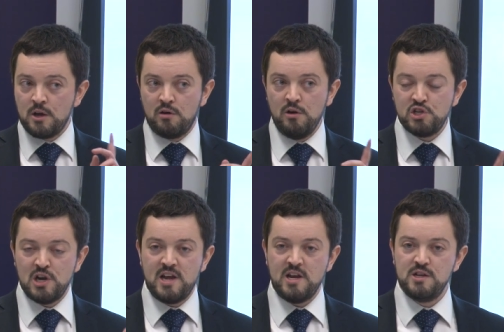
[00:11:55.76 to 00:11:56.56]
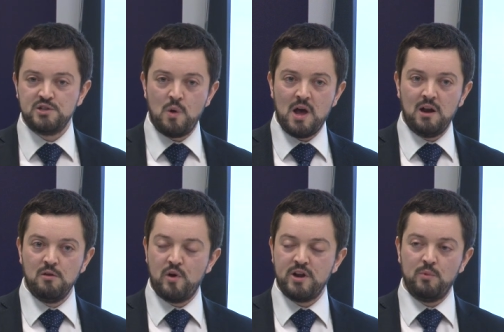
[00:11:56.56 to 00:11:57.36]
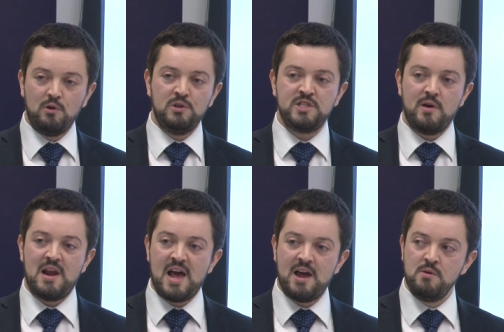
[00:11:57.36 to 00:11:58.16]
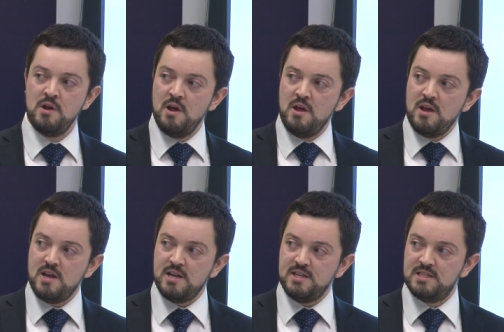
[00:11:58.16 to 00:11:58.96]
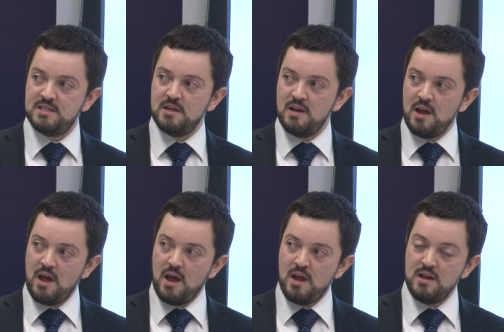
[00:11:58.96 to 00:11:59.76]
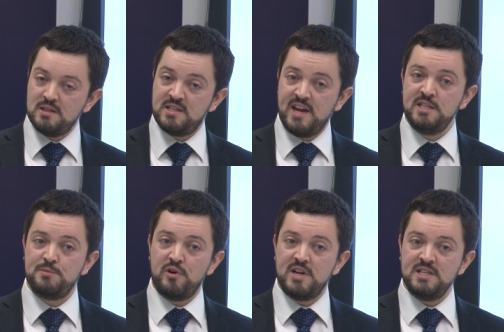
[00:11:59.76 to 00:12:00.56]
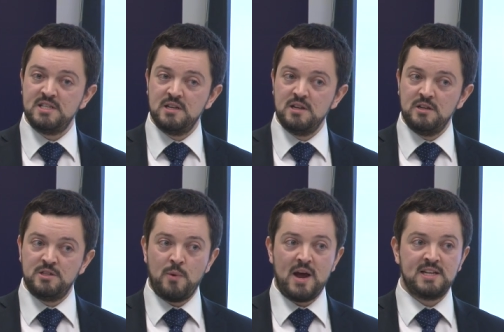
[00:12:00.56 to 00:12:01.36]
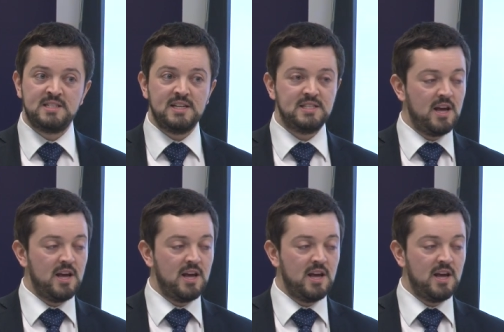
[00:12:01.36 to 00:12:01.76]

Crucially, as well, what it will also allow is Sainsbury's to access